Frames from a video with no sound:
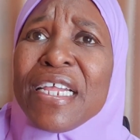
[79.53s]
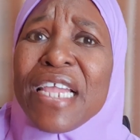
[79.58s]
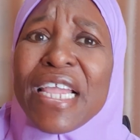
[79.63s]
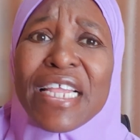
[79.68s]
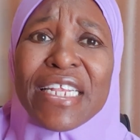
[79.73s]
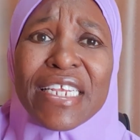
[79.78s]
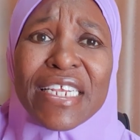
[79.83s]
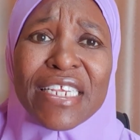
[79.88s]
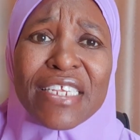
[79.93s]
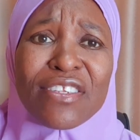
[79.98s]

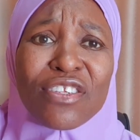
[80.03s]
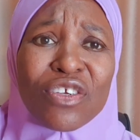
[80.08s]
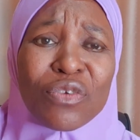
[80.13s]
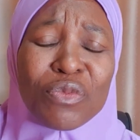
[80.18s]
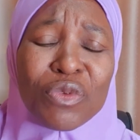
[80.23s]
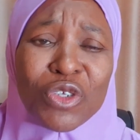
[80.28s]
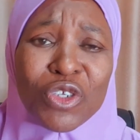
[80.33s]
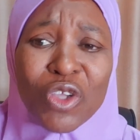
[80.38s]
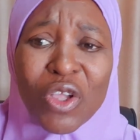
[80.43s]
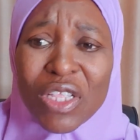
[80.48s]
in the
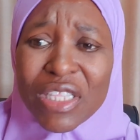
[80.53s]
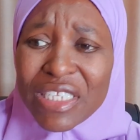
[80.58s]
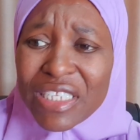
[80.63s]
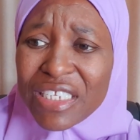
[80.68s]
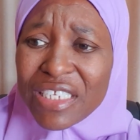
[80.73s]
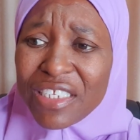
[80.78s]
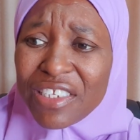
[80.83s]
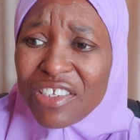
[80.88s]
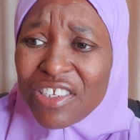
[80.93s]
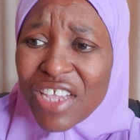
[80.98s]
distribution
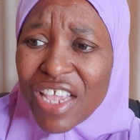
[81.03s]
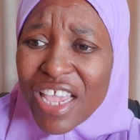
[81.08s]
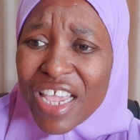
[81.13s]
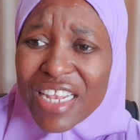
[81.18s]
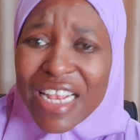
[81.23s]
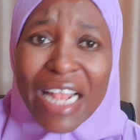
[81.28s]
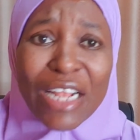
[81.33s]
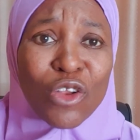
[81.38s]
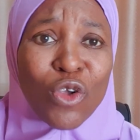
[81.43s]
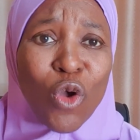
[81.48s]

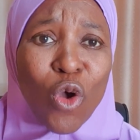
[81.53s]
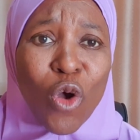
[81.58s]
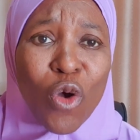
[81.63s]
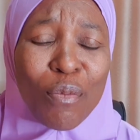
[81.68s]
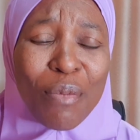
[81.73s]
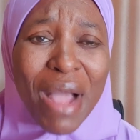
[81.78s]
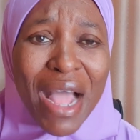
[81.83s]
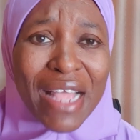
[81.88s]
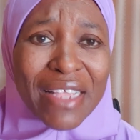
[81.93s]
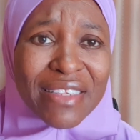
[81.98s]
chain and
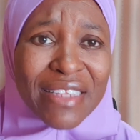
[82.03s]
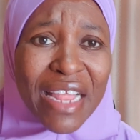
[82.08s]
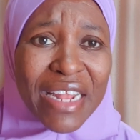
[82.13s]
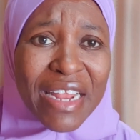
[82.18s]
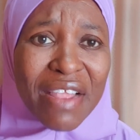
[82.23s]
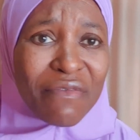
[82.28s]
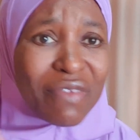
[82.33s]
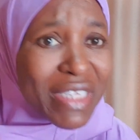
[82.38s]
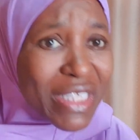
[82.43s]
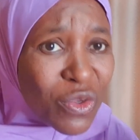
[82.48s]
commerce
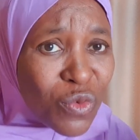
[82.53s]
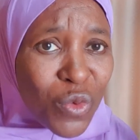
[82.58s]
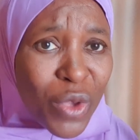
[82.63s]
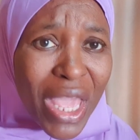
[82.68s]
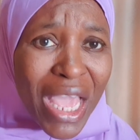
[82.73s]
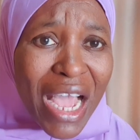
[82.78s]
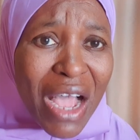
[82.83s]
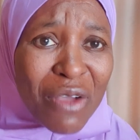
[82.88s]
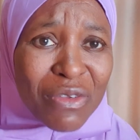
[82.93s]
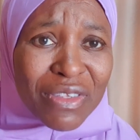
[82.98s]
and everything.
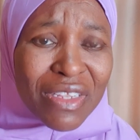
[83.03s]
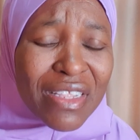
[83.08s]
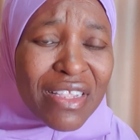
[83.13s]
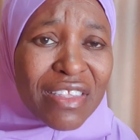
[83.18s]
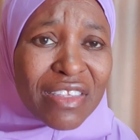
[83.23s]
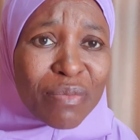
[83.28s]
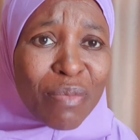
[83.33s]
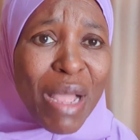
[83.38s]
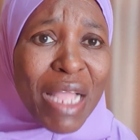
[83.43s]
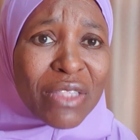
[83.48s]
Warehousing
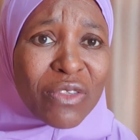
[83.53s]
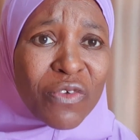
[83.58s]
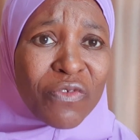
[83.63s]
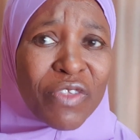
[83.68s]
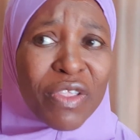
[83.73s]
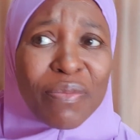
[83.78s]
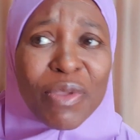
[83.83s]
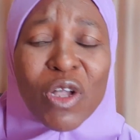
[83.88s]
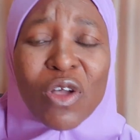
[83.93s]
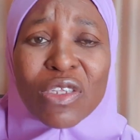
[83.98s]
is part of
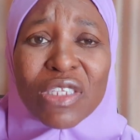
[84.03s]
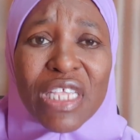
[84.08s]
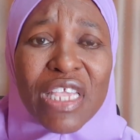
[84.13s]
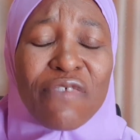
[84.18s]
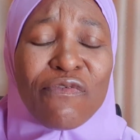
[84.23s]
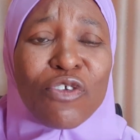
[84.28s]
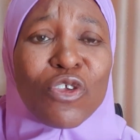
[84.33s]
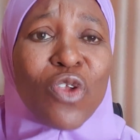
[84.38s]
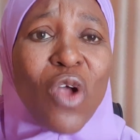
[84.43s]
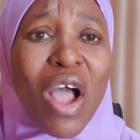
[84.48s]
it, because
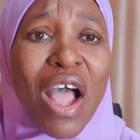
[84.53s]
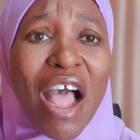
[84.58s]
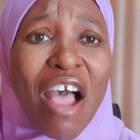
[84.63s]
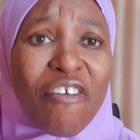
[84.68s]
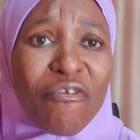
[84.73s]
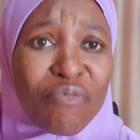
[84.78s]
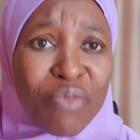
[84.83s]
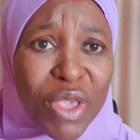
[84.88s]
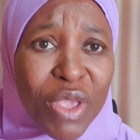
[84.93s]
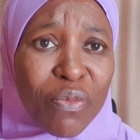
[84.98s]
if you don't
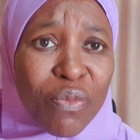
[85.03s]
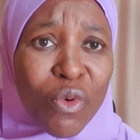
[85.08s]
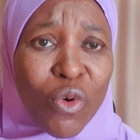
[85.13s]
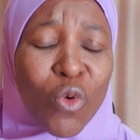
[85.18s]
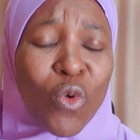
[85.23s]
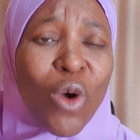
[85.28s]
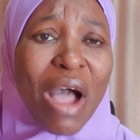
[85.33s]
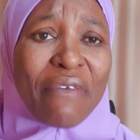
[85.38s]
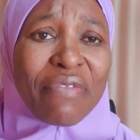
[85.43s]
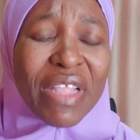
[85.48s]
have people
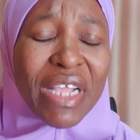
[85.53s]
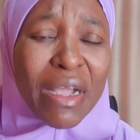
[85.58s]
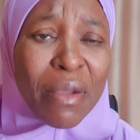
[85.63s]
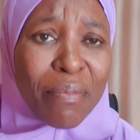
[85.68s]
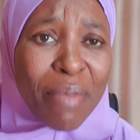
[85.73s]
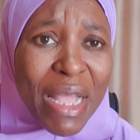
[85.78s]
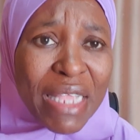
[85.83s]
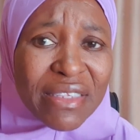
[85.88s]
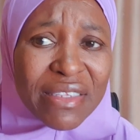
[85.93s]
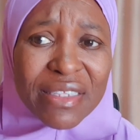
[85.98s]
who have the
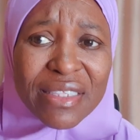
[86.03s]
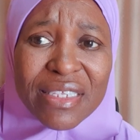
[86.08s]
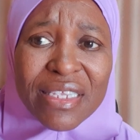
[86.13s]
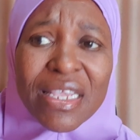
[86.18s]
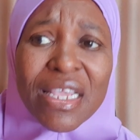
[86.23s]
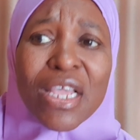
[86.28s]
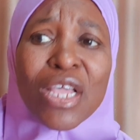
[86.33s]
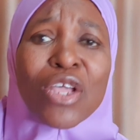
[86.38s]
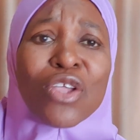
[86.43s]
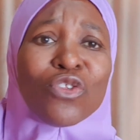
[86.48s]

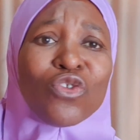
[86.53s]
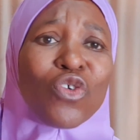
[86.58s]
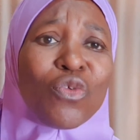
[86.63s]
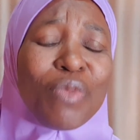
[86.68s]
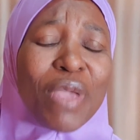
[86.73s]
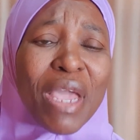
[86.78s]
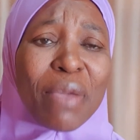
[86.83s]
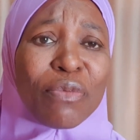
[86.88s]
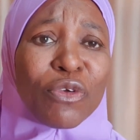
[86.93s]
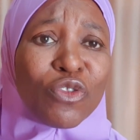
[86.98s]
capacity to
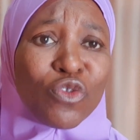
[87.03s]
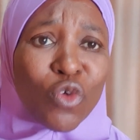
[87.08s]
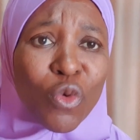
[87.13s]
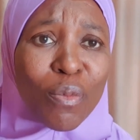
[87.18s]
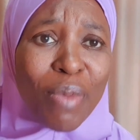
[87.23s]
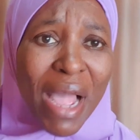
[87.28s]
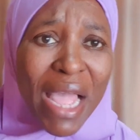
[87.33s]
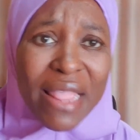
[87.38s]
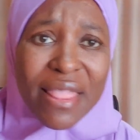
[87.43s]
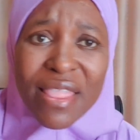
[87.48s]
be able to
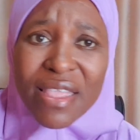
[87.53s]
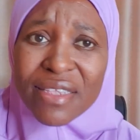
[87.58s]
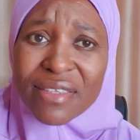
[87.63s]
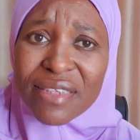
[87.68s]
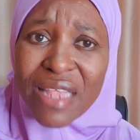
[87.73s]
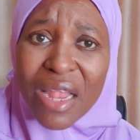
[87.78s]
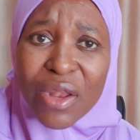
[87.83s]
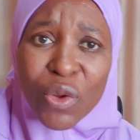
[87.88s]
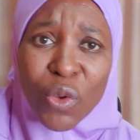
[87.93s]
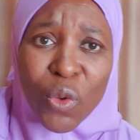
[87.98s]
buy
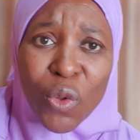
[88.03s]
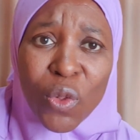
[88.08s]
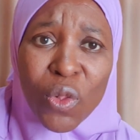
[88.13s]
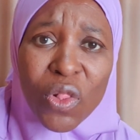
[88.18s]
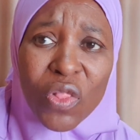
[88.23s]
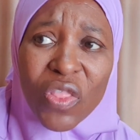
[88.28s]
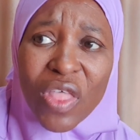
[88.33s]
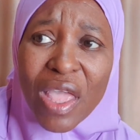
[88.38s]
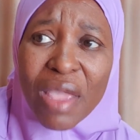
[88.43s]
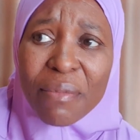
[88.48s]
things and
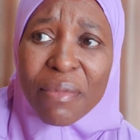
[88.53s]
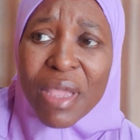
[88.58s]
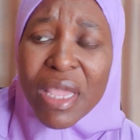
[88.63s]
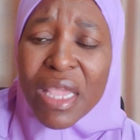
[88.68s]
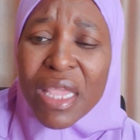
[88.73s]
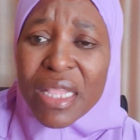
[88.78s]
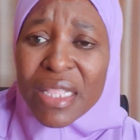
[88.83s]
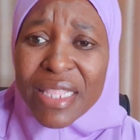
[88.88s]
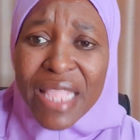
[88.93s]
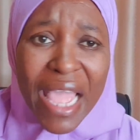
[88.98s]
hold them,
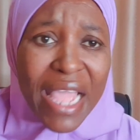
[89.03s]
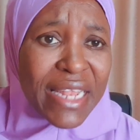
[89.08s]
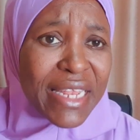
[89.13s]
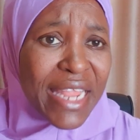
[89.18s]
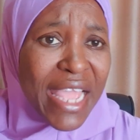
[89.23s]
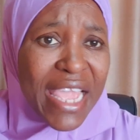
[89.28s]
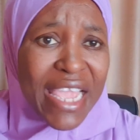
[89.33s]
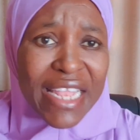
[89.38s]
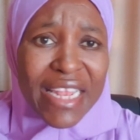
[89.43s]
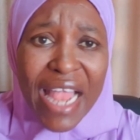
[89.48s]
then
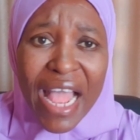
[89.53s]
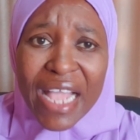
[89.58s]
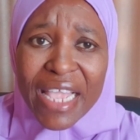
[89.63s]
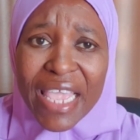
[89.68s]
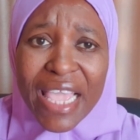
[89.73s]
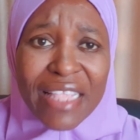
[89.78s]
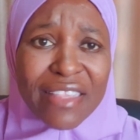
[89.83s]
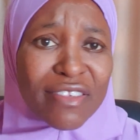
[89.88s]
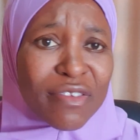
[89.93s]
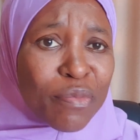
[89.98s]
they either
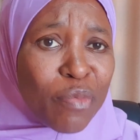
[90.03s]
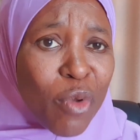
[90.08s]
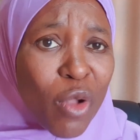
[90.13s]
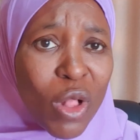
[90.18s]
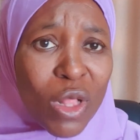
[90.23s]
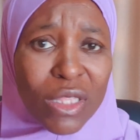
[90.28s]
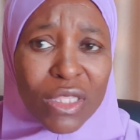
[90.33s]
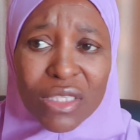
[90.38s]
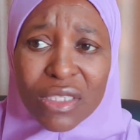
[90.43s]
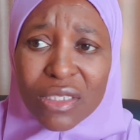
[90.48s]
get
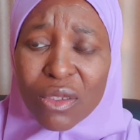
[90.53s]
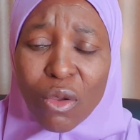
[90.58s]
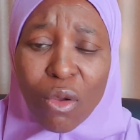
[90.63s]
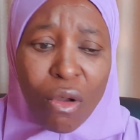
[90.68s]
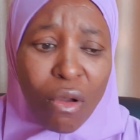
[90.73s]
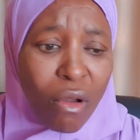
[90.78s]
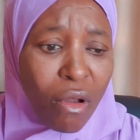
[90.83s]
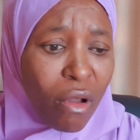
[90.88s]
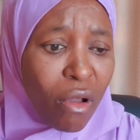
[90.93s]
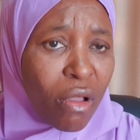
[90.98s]
spoiled,
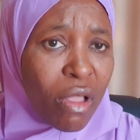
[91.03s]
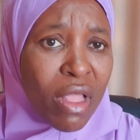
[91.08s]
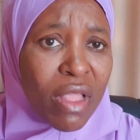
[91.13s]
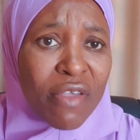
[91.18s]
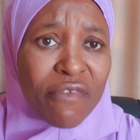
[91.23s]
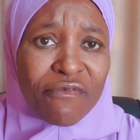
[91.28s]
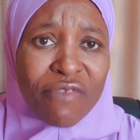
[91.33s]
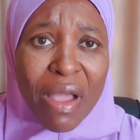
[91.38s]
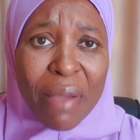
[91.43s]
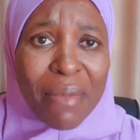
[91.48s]
or
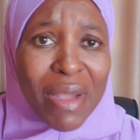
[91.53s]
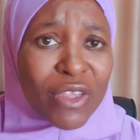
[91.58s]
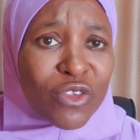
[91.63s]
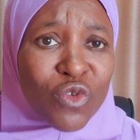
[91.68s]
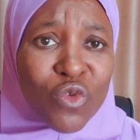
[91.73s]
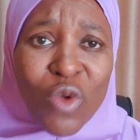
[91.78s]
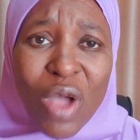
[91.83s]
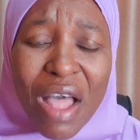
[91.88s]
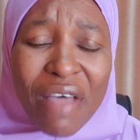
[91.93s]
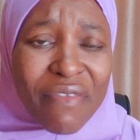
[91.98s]

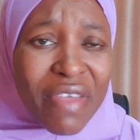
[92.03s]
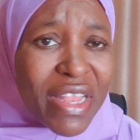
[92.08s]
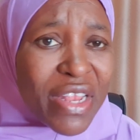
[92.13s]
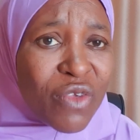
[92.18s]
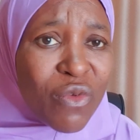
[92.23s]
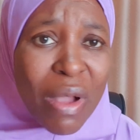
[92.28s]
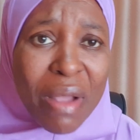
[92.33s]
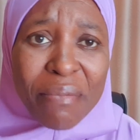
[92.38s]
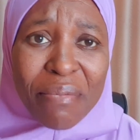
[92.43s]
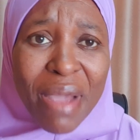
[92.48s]
farmers won't have
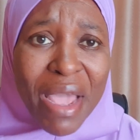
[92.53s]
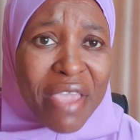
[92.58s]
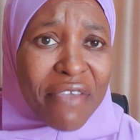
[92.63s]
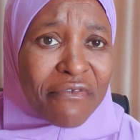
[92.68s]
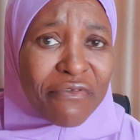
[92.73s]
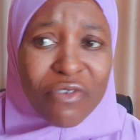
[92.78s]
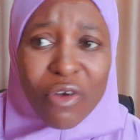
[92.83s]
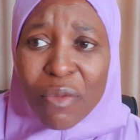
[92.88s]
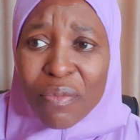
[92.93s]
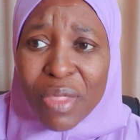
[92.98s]
anyone
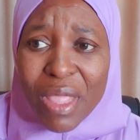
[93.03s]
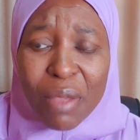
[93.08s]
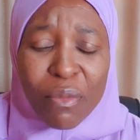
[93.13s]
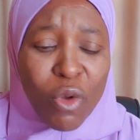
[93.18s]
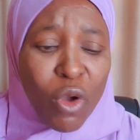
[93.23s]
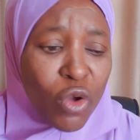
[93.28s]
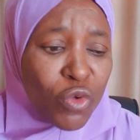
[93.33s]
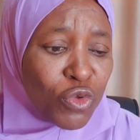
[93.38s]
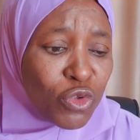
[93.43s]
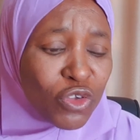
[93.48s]
buying from them,
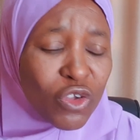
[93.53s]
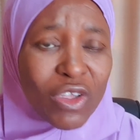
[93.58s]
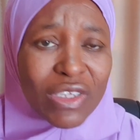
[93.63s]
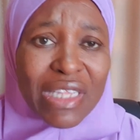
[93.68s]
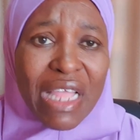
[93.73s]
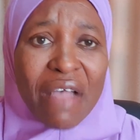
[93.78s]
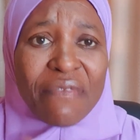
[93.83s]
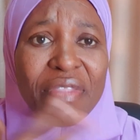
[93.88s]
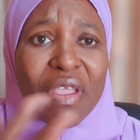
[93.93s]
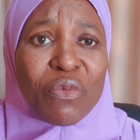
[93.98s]
or you
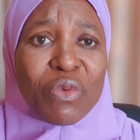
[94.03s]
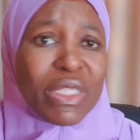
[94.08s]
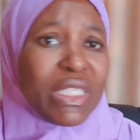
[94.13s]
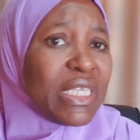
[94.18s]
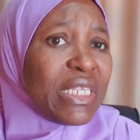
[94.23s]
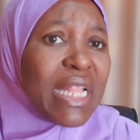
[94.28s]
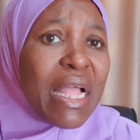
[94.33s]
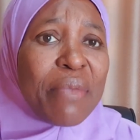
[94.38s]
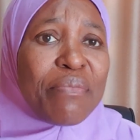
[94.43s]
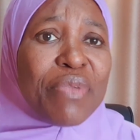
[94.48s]
just have them
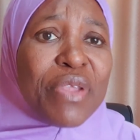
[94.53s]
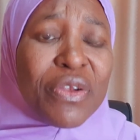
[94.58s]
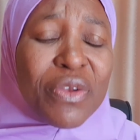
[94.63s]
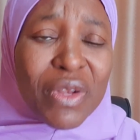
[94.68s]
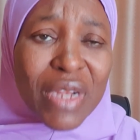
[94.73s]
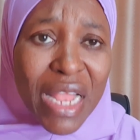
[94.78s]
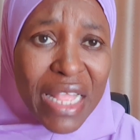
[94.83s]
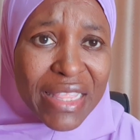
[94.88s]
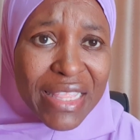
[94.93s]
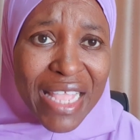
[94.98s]
within that
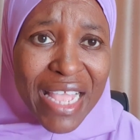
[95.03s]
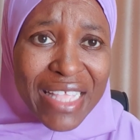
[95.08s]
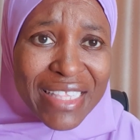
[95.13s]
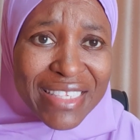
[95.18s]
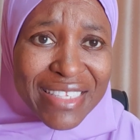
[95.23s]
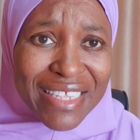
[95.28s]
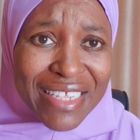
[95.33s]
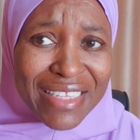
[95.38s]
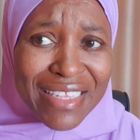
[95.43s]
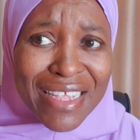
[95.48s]
period and
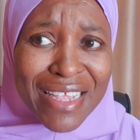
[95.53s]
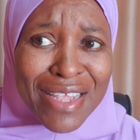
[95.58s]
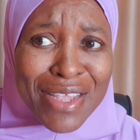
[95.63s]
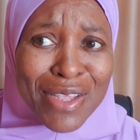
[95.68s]
that's it.